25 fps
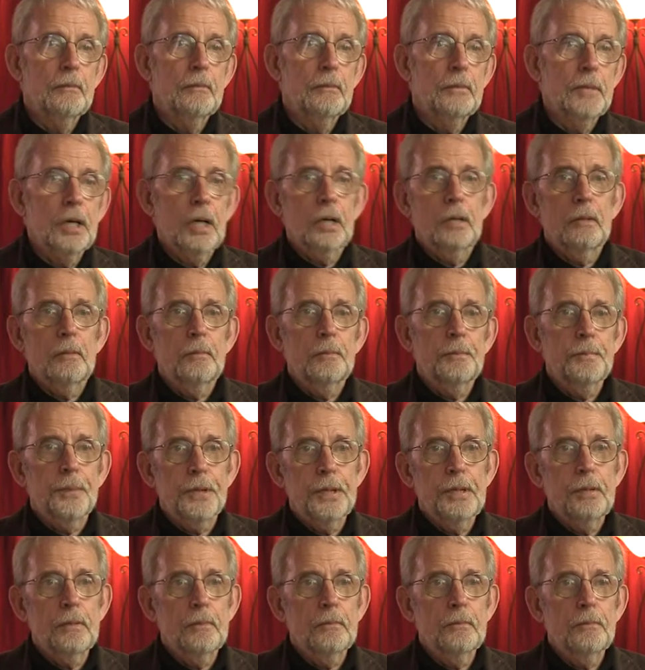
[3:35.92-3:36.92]
cut,
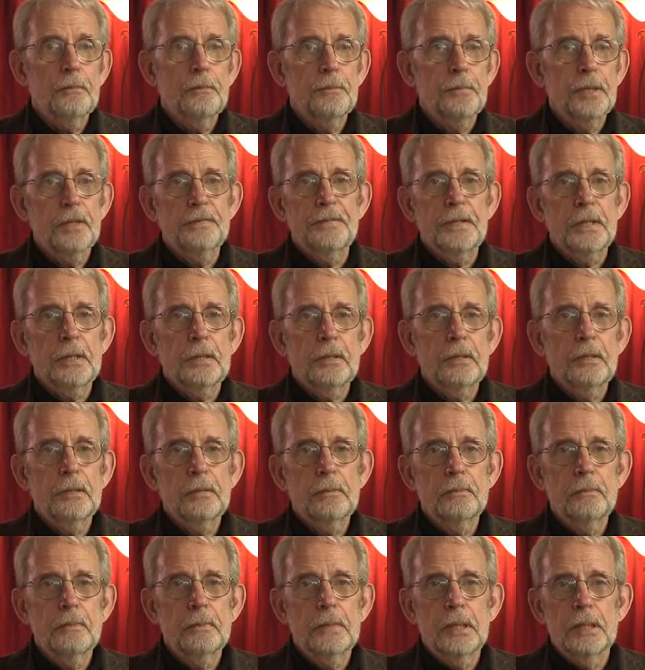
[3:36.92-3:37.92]
print, perfect,
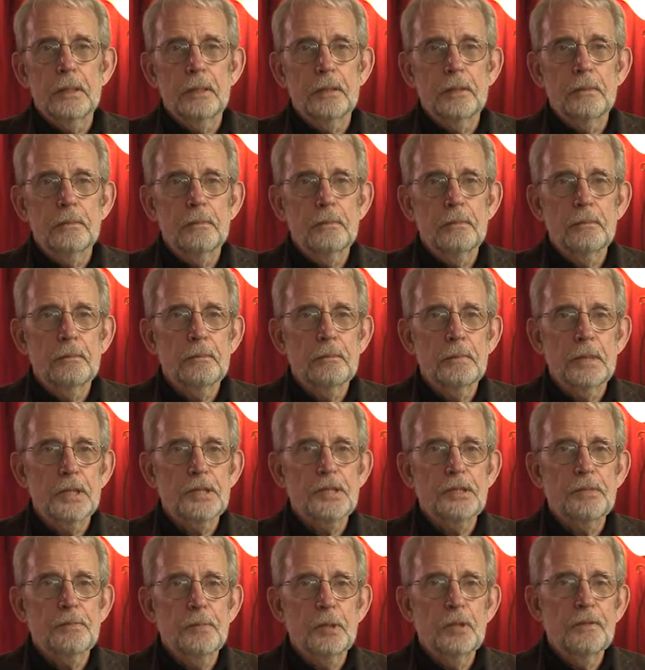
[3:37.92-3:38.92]

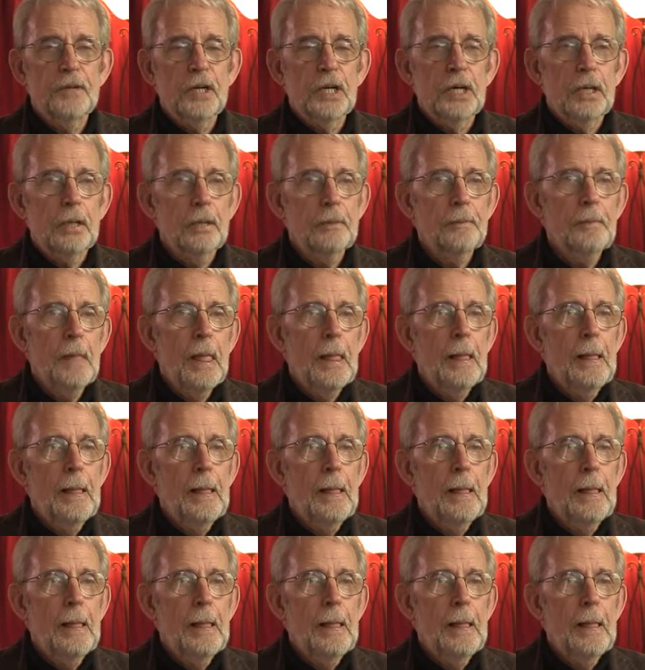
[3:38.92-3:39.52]
let's move on.